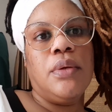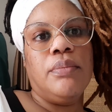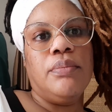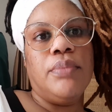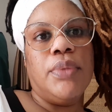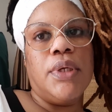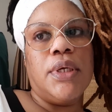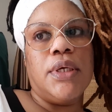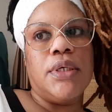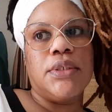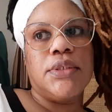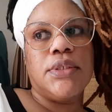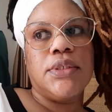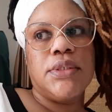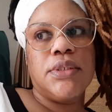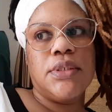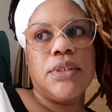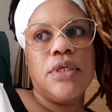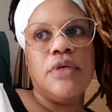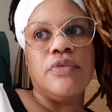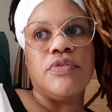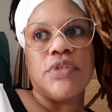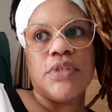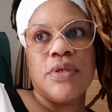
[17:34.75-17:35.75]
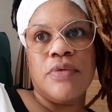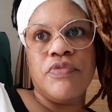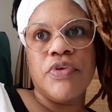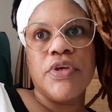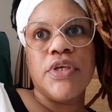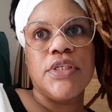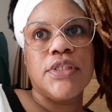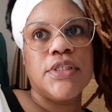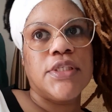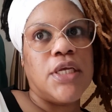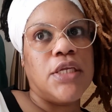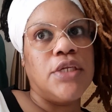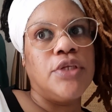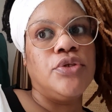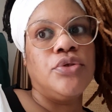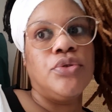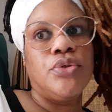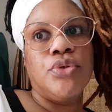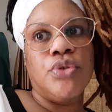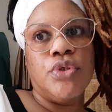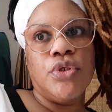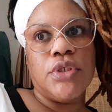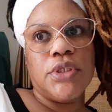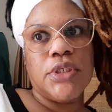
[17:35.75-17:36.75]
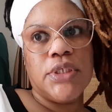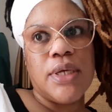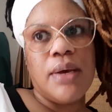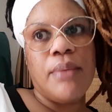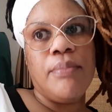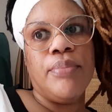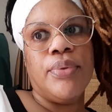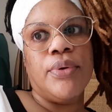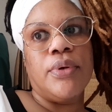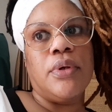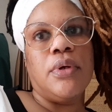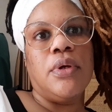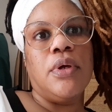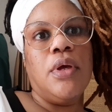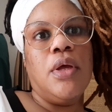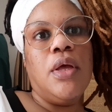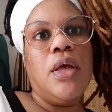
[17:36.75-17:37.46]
But if something is telling you do not tamper,